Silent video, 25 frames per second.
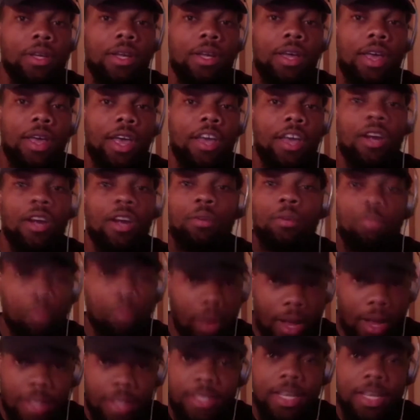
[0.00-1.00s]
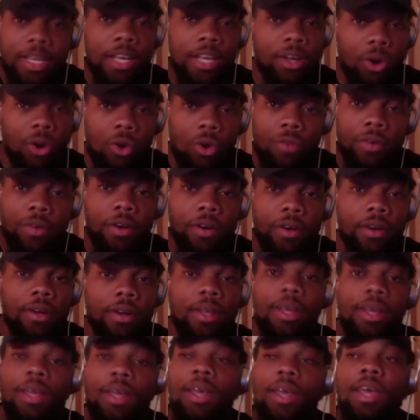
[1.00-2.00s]
And a Bron takeover
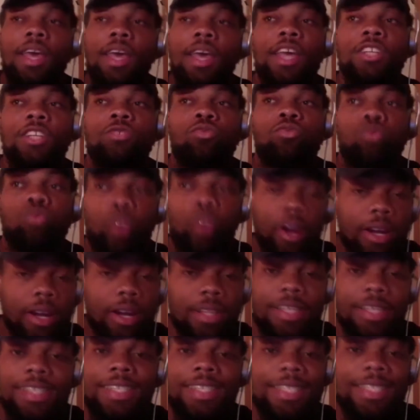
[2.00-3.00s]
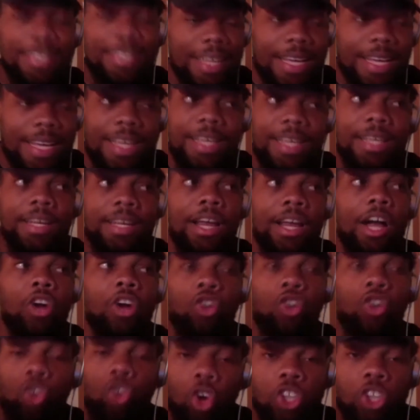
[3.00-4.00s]
is rarely seen
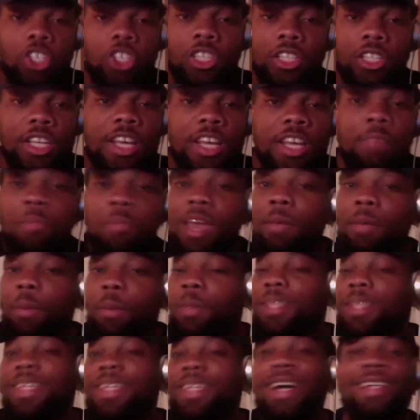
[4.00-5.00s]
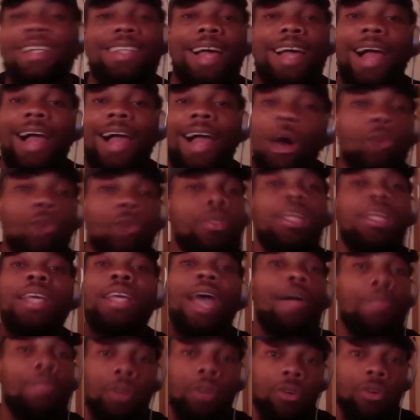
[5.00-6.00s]
across the league, maybe besides a healthy
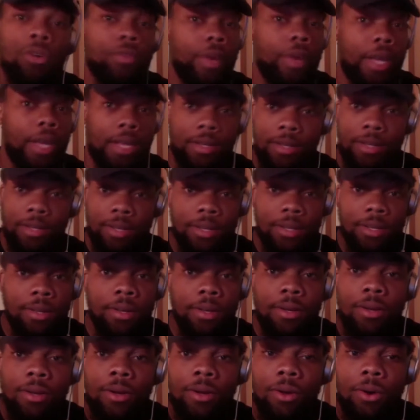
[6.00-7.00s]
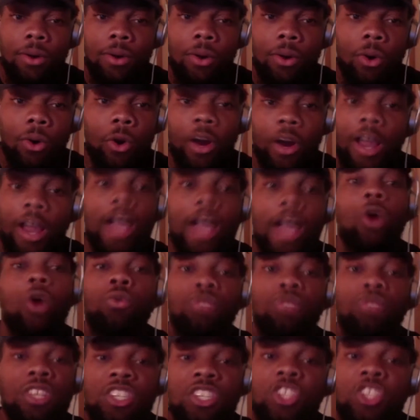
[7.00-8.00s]
Kevin Durant or a
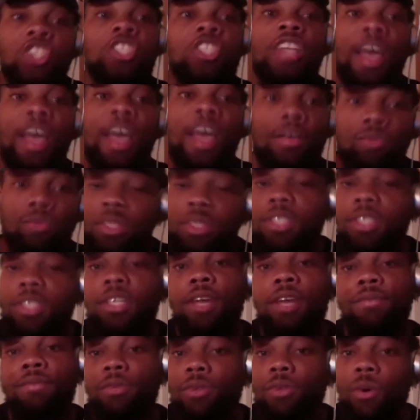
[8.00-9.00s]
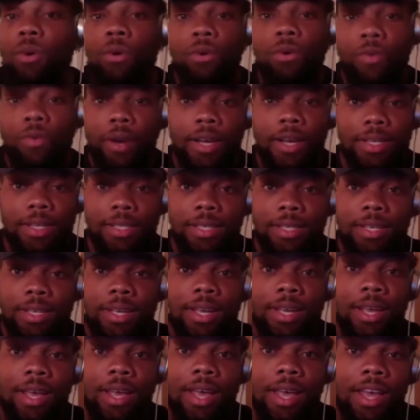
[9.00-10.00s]
healthy Steph when Steph was going crazy.
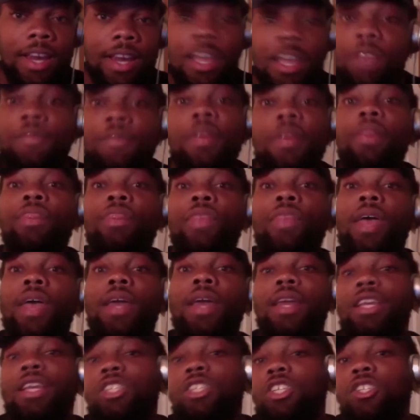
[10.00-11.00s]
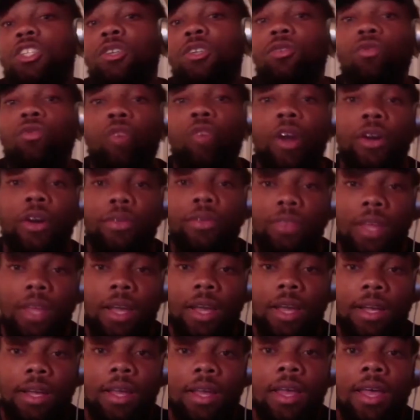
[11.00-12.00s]
And even then, it's just a rare
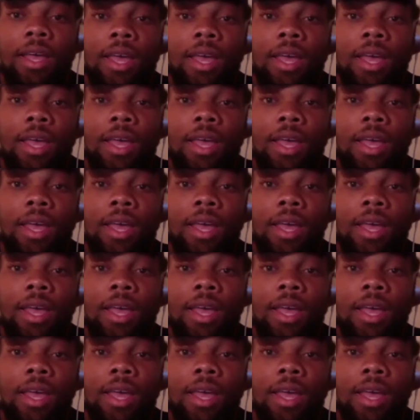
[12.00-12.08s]
thing.